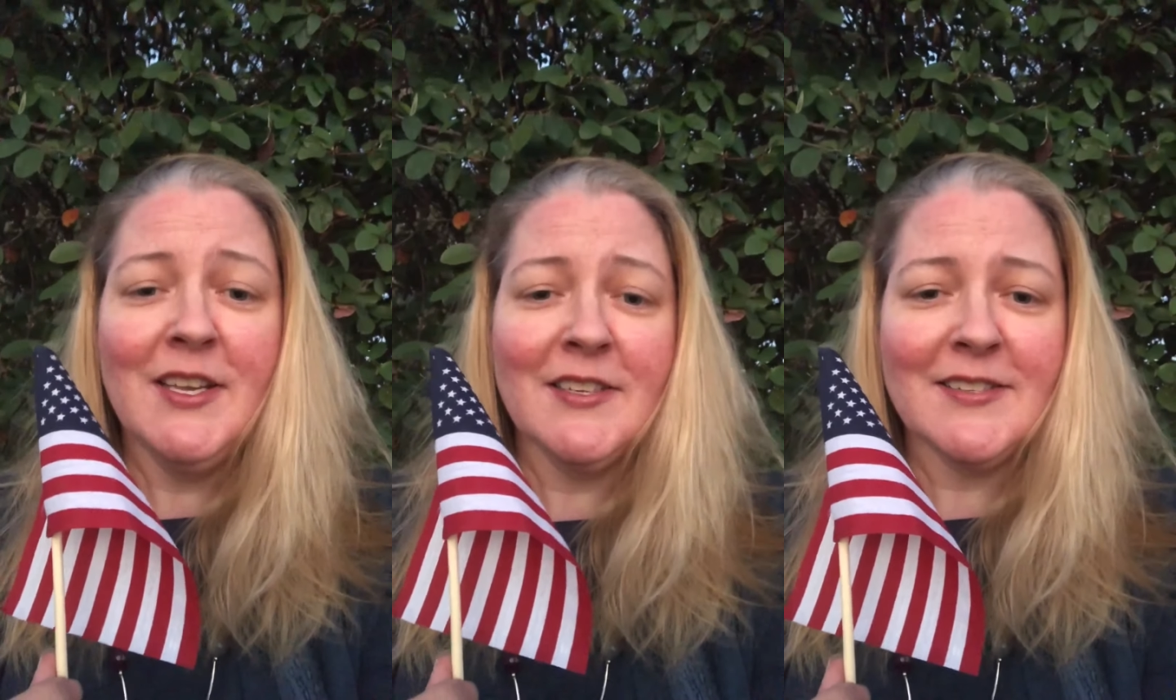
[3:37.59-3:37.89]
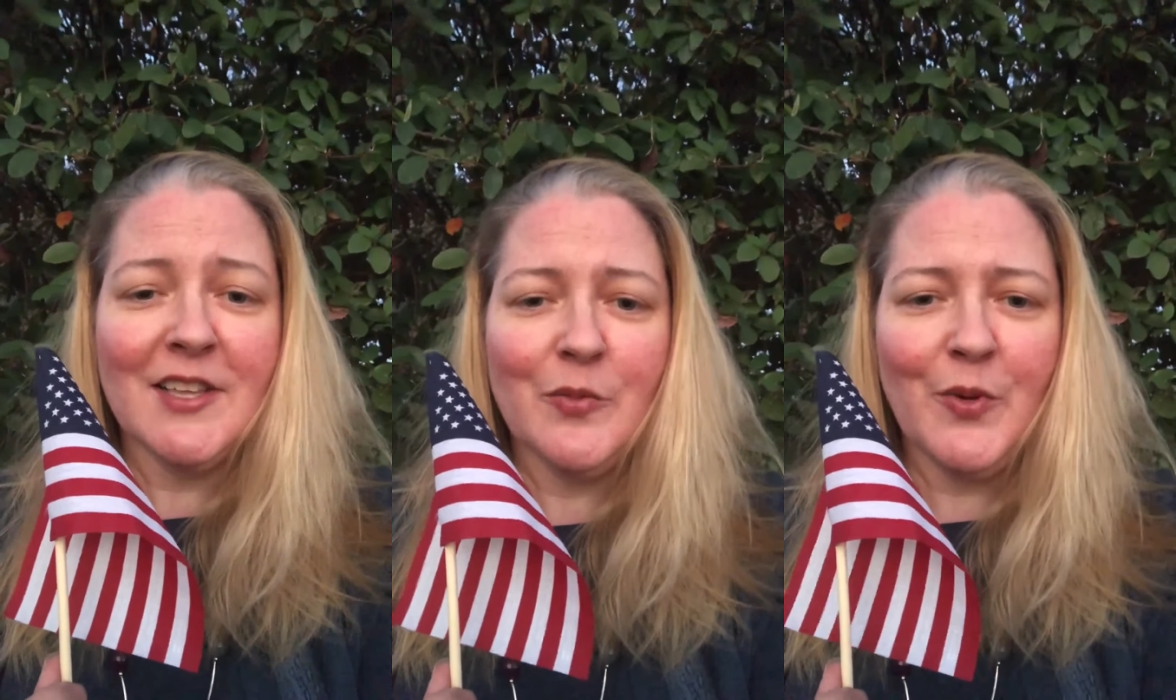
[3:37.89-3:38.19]
to
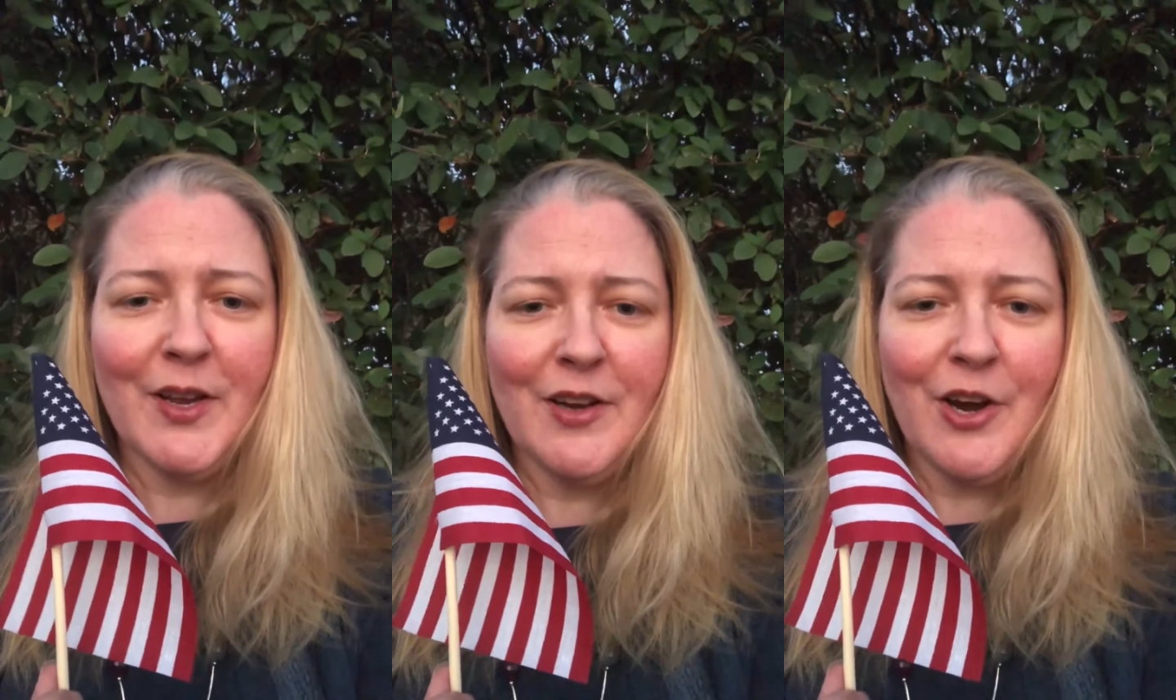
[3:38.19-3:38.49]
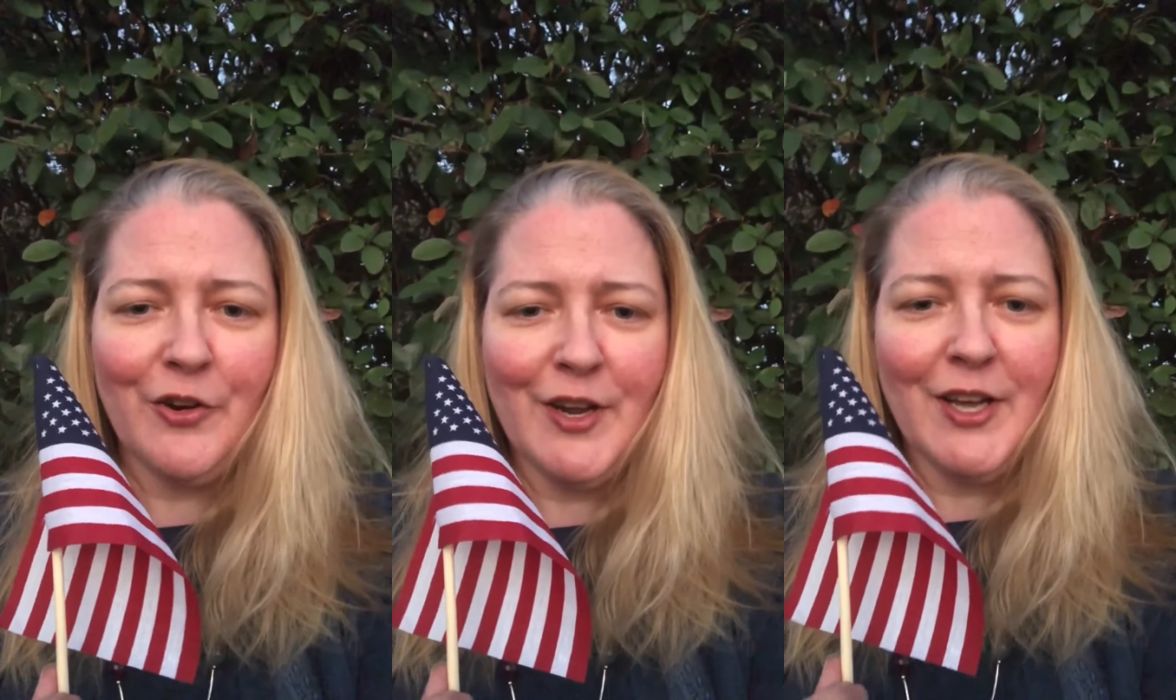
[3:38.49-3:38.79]
celebrate
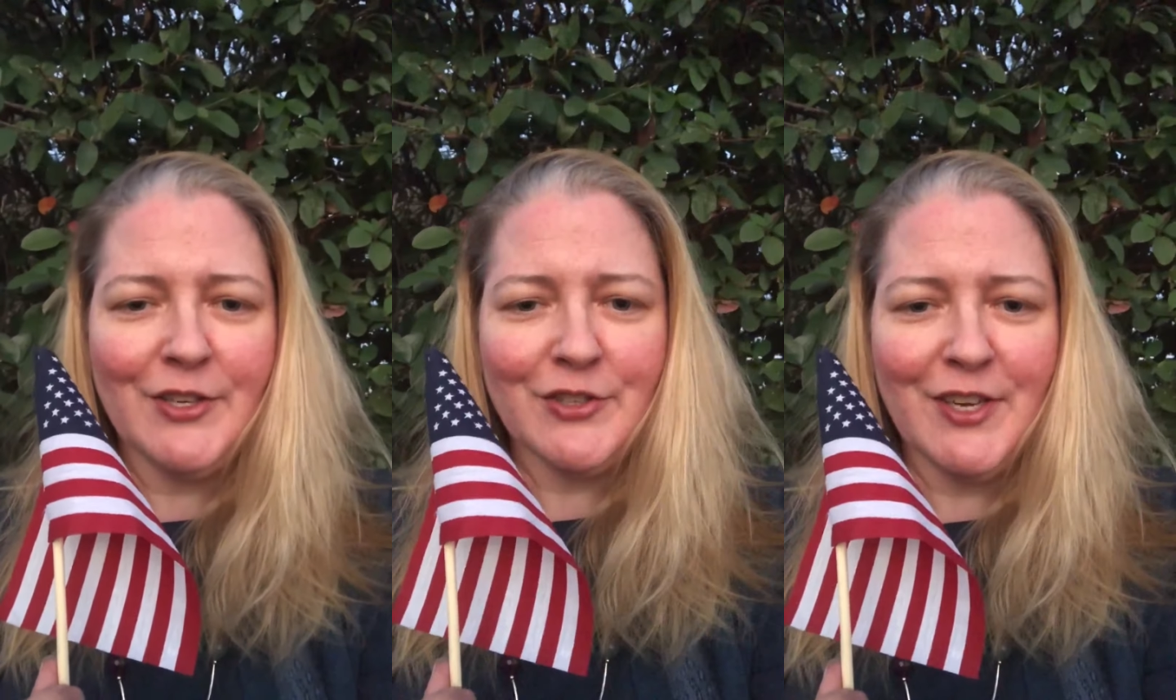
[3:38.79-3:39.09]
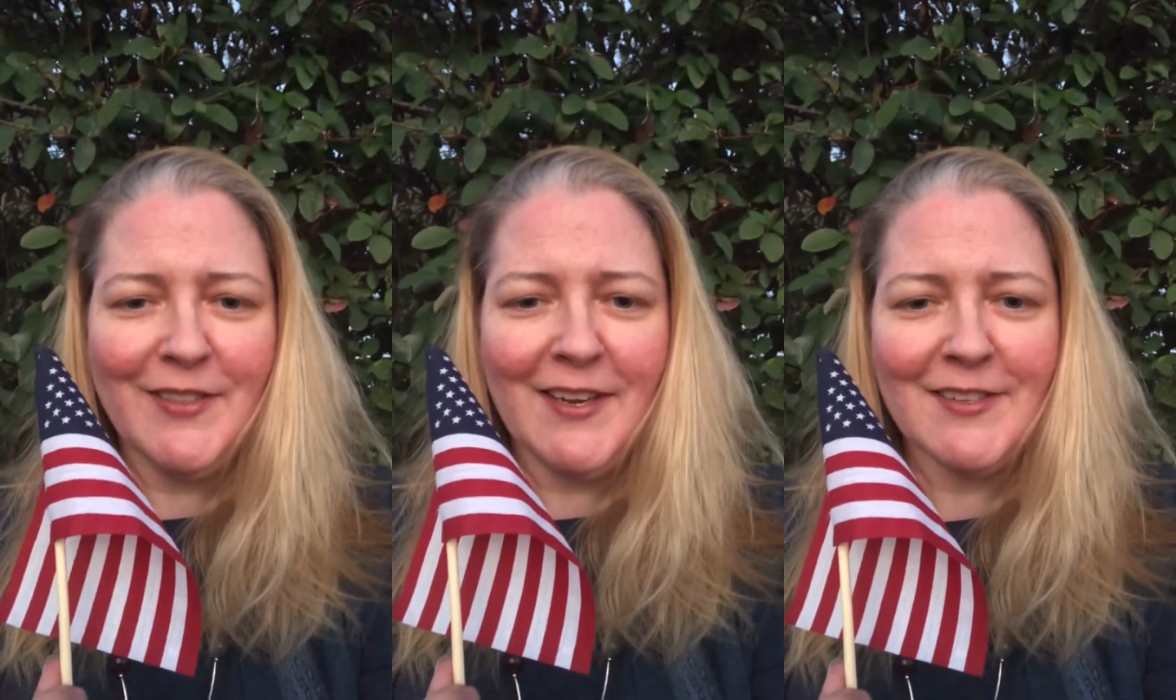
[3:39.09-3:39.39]
our great
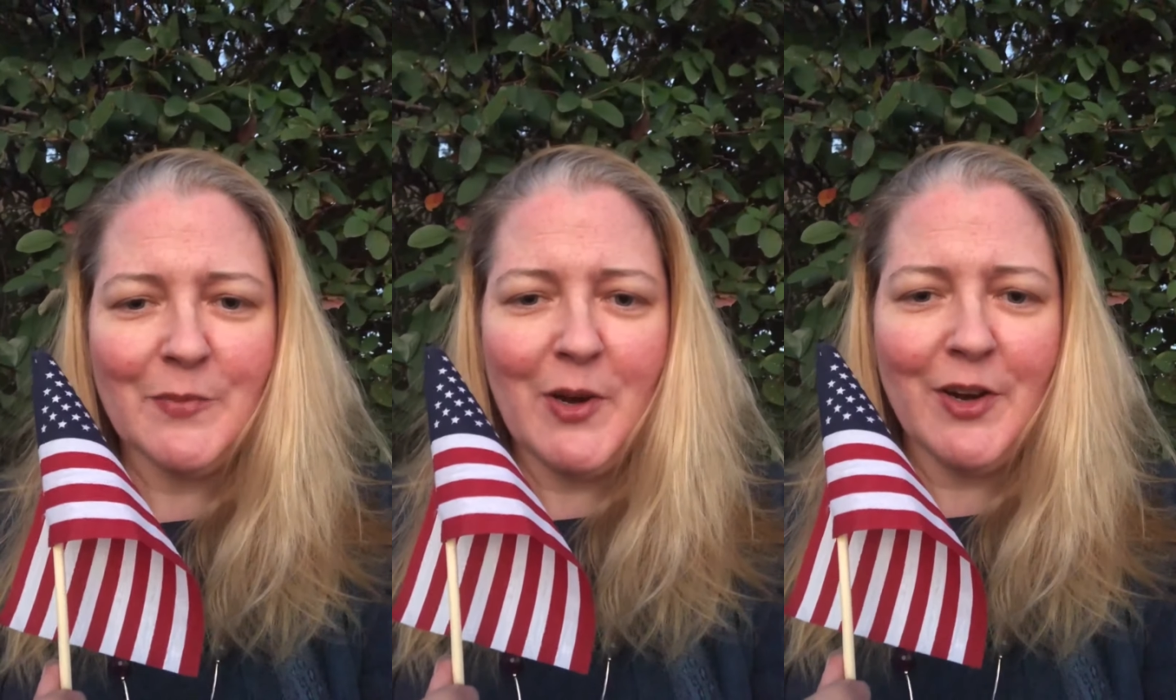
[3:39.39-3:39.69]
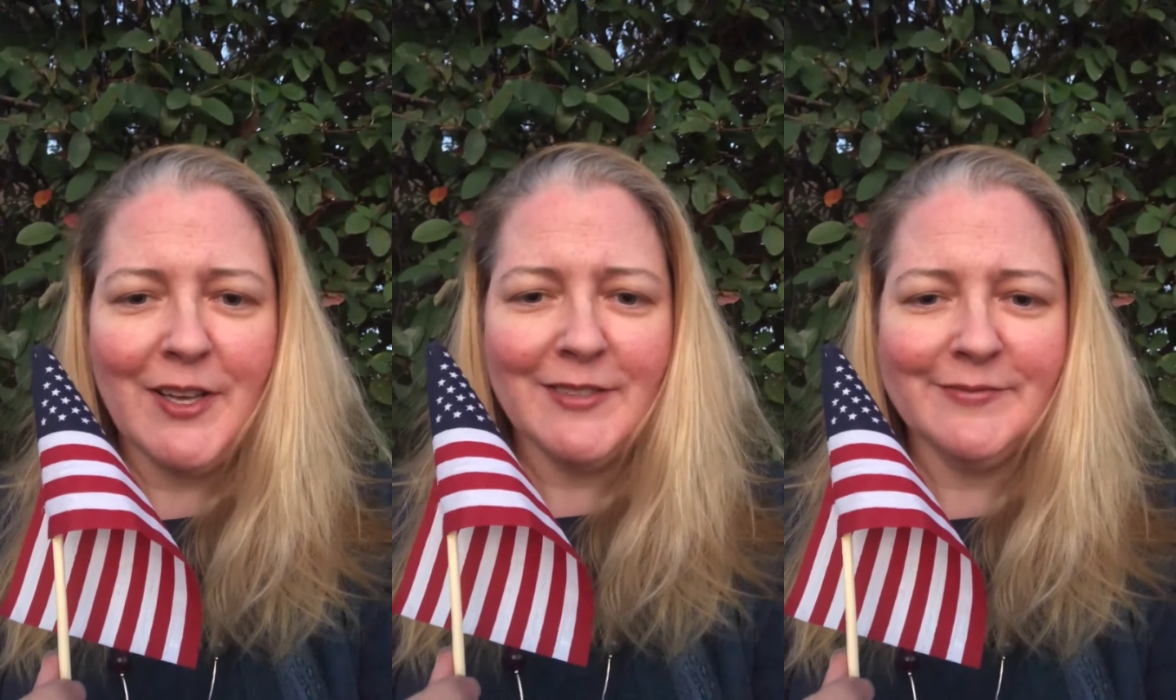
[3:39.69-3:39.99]
country that is
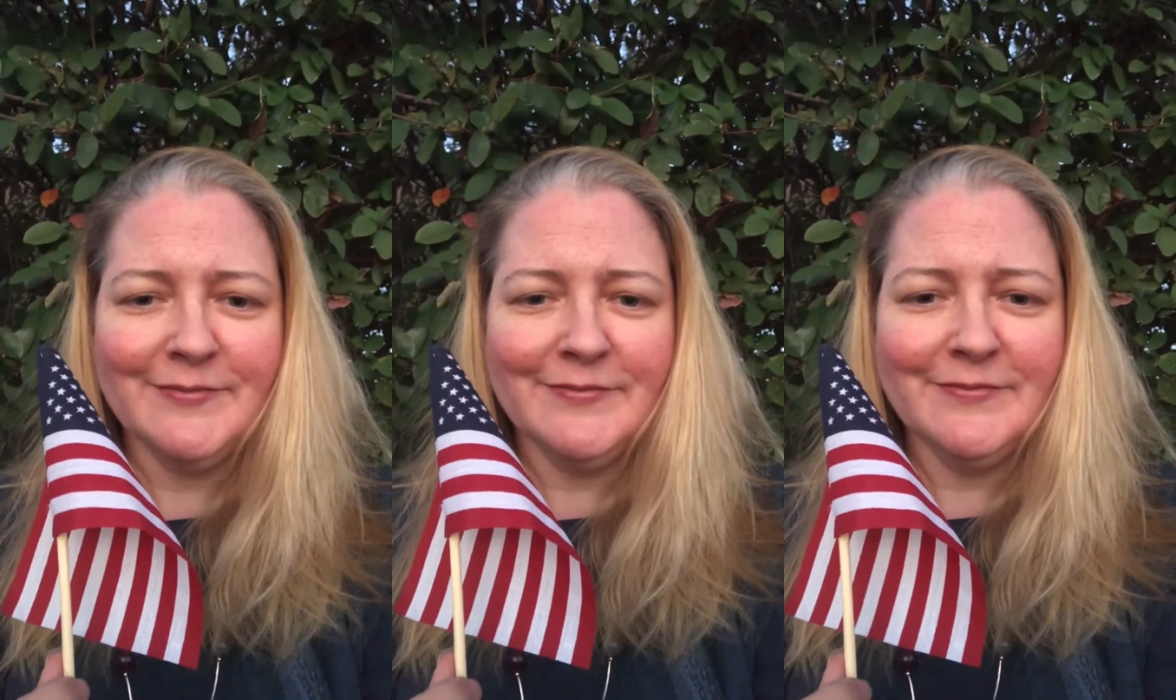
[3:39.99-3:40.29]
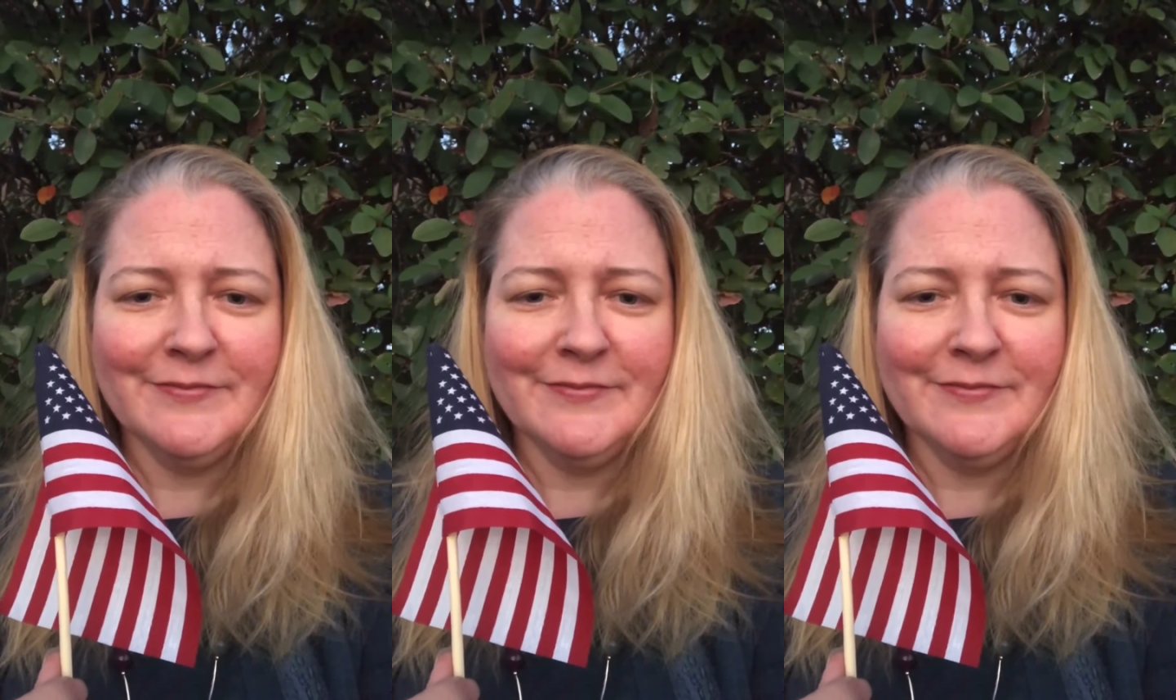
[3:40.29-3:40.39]
America.